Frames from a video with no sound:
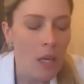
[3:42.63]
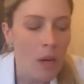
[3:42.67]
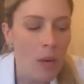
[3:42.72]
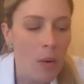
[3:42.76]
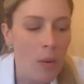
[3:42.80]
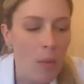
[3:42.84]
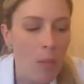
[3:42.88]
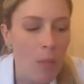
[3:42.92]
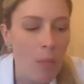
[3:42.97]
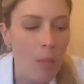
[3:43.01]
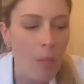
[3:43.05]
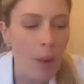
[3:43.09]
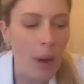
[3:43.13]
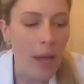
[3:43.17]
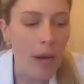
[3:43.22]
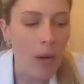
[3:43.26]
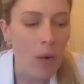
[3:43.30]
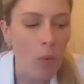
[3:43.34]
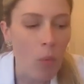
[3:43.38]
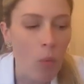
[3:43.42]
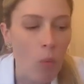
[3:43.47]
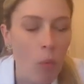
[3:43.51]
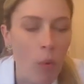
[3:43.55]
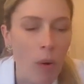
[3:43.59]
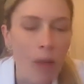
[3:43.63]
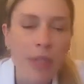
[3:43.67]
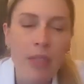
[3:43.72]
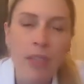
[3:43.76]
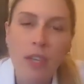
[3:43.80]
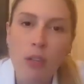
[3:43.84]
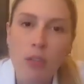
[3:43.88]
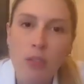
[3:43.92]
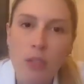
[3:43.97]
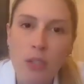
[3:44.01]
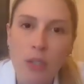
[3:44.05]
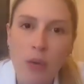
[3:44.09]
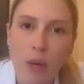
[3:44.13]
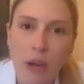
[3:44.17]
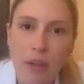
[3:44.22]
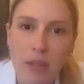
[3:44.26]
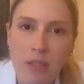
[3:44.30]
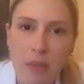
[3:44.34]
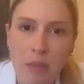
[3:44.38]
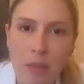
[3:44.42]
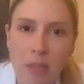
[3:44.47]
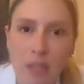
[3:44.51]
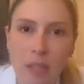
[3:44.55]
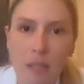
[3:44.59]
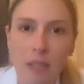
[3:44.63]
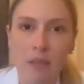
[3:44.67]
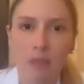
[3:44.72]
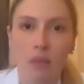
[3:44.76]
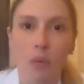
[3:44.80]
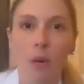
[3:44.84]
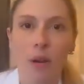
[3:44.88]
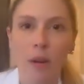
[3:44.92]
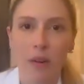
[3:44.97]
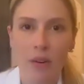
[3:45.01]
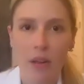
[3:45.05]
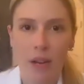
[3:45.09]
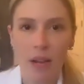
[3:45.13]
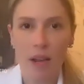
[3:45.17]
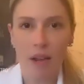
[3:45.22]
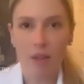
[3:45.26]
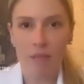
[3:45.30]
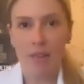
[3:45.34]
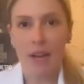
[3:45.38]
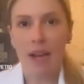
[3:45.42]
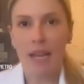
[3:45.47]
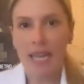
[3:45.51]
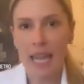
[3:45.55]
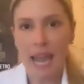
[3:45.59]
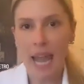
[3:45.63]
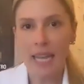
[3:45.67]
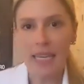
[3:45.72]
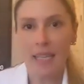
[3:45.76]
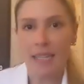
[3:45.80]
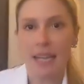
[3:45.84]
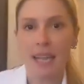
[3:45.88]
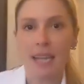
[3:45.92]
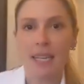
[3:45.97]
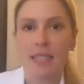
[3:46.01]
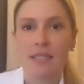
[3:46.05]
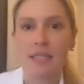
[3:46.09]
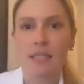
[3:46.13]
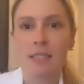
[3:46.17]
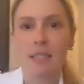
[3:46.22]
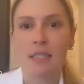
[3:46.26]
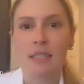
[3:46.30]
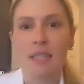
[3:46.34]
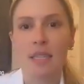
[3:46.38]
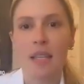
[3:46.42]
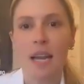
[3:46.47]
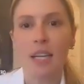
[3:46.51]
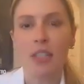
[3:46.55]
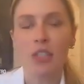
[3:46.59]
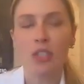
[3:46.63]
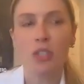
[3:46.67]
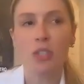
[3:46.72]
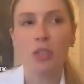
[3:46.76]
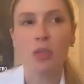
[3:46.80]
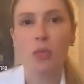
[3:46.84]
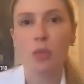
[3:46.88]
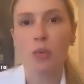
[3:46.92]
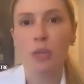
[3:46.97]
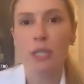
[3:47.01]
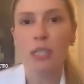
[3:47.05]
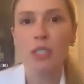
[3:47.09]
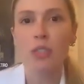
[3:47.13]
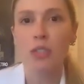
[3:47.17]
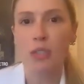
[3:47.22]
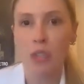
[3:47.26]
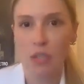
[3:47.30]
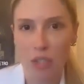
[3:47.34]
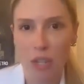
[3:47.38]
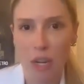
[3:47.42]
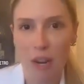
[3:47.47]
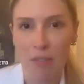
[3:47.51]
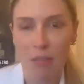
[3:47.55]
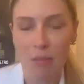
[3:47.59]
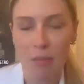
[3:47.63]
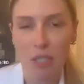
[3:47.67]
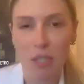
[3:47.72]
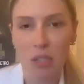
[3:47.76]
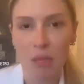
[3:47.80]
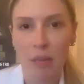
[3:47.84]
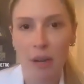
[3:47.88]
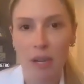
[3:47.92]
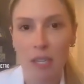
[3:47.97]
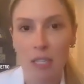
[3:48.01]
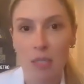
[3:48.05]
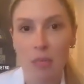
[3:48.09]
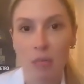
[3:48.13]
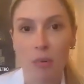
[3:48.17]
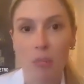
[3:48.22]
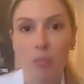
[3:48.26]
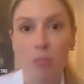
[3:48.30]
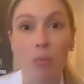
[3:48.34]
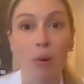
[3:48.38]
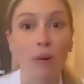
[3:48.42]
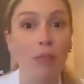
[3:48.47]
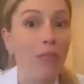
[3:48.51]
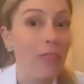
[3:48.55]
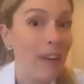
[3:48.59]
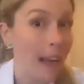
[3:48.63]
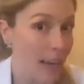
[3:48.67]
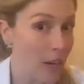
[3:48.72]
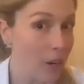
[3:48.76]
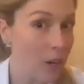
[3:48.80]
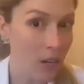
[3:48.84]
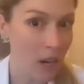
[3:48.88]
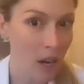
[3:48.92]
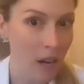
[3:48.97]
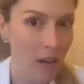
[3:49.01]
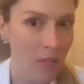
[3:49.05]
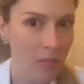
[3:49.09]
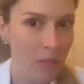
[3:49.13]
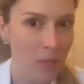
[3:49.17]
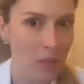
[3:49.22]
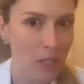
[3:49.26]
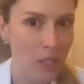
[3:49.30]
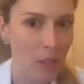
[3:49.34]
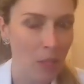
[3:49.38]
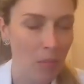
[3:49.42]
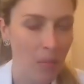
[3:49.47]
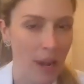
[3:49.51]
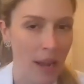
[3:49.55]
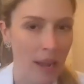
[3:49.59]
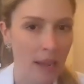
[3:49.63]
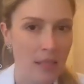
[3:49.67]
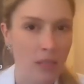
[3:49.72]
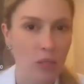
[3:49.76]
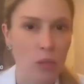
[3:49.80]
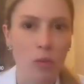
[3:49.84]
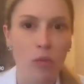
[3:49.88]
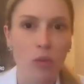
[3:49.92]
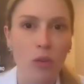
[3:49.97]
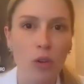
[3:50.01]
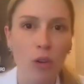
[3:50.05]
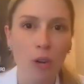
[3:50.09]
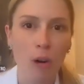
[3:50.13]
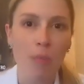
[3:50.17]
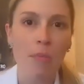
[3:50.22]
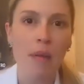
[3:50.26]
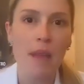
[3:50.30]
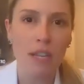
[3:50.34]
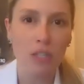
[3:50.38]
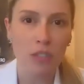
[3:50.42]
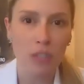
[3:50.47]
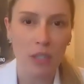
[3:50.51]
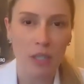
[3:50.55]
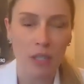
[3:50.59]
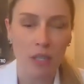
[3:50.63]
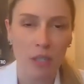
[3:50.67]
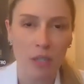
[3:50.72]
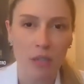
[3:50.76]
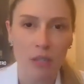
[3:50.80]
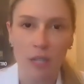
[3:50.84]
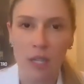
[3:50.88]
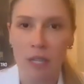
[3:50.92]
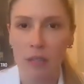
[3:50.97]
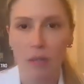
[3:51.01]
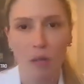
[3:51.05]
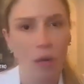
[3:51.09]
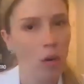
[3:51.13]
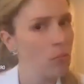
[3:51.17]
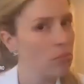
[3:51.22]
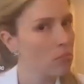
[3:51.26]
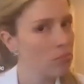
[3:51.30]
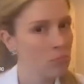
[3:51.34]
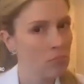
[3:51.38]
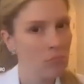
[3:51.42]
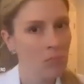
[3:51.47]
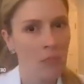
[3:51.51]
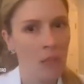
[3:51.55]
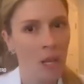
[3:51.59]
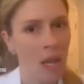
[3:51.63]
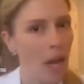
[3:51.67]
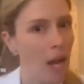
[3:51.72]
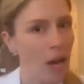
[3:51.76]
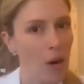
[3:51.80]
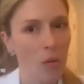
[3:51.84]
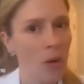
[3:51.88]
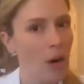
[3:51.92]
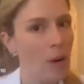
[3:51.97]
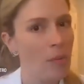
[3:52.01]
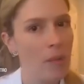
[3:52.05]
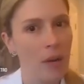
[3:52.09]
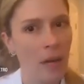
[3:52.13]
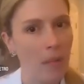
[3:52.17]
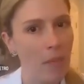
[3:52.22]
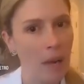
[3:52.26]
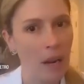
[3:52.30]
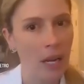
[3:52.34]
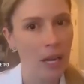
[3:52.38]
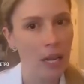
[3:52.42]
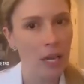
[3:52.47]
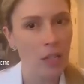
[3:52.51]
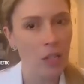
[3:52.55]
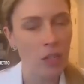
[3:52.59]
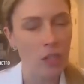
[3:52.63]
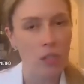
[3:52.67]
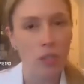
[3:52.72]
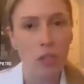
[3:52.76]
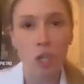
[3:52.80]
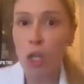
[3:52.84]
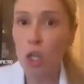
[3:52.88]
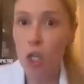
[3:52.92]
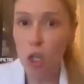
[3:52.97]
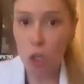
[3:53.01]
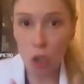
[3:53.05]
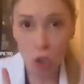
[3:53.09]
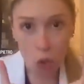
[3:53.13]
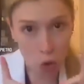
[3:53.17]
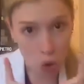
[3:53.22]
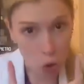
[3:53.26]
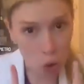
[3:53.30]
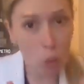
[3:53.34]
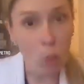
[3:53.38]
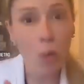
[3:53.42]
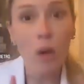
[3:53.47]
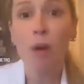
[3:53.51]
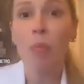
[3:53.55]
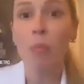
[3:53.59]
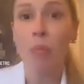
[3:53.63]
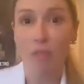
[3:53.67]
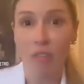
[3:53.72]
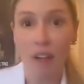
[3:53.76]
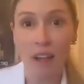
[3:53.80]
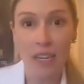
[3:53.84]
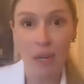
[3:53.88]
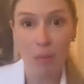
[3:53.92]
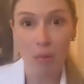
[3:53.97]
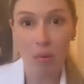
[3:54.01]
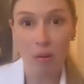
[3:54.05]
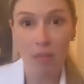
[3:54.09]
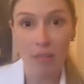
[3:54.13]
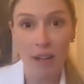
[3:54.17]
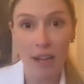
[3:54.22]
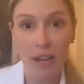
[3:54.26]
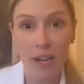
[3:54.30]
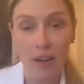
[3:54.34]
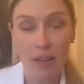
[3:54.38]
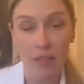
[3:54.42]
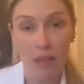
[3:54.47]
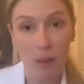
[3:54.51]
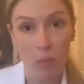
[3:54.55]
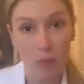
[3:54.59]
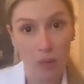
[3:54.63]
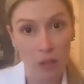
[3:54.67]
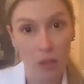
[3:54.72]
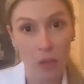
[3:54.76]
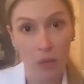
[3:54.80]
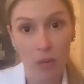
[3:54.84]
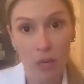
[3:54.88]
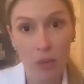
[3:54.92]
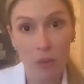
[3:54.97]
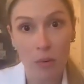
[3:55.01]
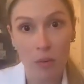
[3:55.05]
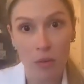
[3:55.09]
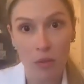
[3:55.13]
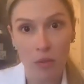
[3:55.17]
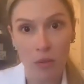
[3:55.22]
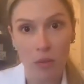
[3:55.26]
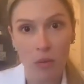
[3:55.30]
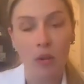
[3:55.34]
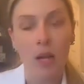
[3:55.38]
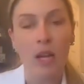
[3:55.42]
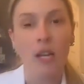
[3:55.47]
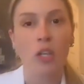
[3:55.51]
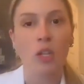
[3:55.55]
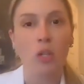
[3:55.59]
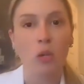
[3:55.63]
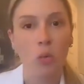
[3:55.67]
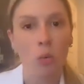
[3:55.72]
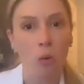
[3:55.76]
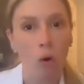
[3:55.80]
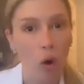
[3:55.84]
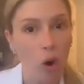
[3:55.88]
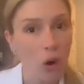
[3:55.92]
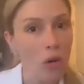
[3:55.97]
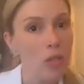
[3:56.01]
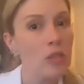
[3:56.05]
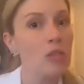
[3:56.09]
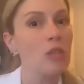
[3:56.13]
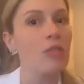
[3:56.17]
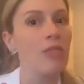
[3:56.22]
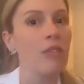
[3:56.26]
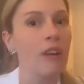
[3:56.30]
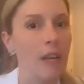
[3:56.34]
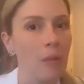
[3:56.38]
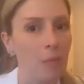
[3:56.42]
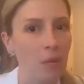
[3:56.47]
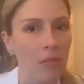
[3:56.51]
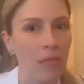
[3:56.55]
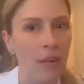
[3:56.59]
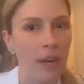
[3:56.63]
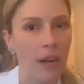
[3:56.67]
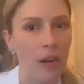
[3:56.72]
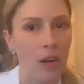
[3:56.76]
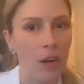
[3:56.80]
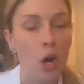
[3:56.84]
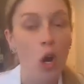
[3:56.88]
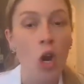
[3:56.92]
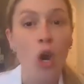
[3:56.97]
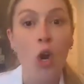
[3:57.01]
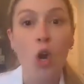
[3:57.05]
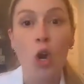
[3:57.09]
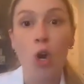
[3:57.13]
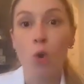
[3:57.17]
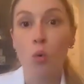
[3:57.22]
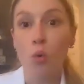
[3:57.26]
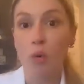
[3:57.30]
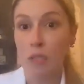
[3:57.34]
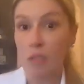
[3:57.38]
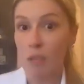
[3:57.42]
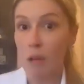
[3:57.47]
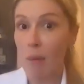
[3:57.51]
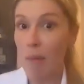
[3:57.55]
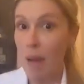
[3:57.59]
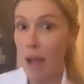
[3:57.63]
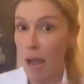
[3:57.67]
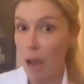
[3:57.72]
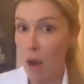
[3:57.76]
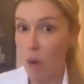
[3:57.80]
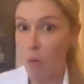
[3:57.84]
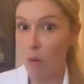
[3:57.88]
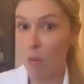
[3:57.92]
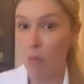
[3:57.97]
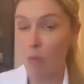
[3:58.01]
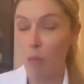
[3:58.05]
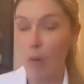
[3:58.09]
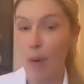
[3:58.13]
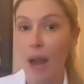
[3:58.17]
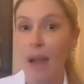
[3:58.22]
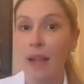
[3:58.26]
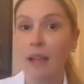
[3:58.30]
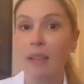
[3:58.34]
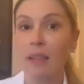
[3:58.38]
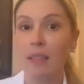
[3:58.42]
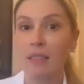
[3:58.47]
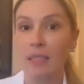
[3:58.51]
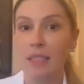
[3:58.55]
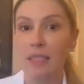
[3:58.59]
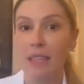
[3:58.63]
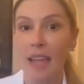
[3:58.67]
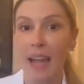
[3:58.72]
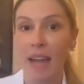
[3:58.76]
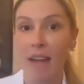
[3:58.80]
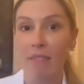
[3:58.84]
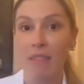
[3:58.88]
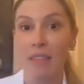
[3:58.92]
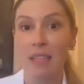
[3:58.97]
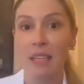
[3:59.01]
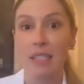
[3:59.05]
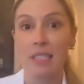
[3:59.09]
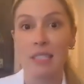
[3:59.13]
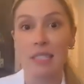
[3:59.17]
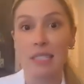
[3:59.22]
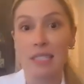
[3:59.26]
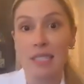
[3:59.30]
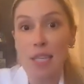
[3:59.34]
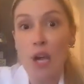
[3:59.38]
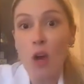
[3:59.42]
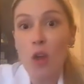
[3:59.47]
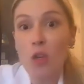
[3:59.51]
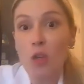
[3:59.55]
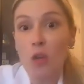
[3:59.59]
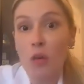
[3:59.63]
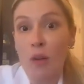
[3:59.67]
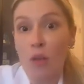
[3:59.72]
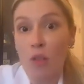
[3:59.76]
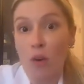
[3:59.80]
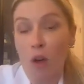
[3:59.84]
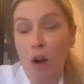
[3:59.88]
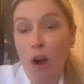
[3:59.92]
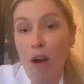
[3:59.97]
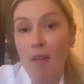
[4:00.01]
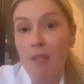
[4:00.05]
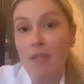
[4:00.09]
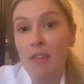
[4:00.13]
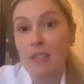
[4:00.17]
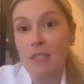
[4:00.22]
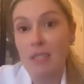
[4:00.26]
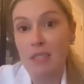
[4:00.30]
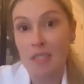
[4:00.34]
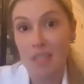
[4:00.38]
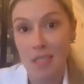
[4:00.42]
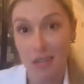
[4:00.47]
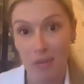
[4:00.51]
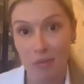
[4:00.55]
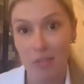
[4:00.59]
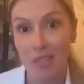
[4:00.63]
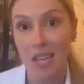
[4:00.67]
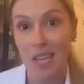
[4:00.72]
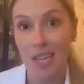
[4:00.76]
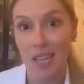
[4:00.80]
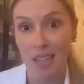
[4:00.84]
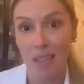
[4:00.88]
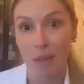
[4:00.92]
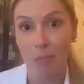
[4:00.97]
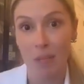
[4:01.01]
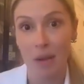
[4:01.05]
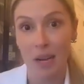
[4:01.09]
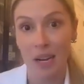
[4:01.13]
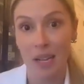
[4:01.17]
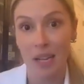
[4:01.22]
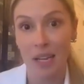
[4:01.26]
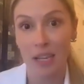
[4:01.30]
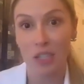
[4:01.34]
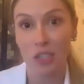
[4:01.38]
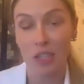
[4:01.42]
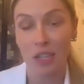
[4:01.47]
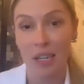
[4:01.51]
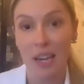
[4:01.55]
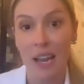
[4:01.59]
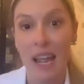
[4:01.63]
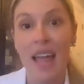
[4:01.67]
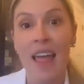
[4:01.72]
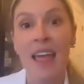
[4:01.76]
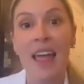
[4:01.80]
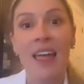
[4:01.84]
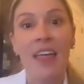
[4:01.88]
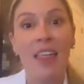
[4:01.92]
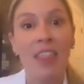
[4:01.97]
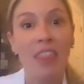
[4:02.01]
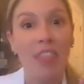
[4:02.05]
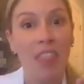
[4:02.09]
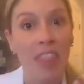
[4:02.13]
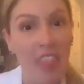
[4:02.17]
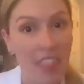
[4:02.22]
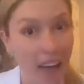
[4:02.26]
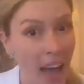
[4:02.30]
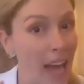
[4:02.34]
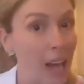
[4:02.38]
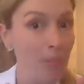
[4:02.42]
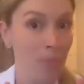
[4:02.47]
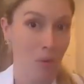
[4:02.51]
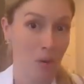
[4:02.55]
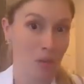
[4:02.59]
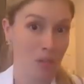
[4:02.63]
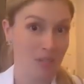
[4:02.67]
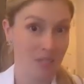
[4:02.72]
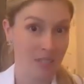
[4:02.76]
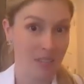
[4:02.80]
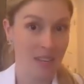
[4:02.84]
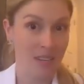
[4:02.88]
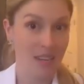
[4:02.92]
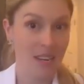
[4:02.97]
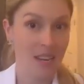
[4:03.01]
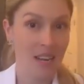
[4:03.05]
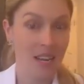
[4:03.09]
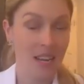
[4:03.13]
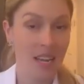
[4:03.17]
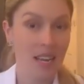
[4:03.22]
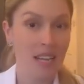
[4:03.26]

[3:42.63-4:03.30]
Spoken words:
But one thing you do have to be weary of, again, is not just research confirmation bias, but provider confirmation bias. So if you're a patient and you say, nope, I don't want to be on medications, you will find a provider that will agree with you, and you will also find a provider who somehow will miraculously have things to sell you in their office instead of taking the medication. That person is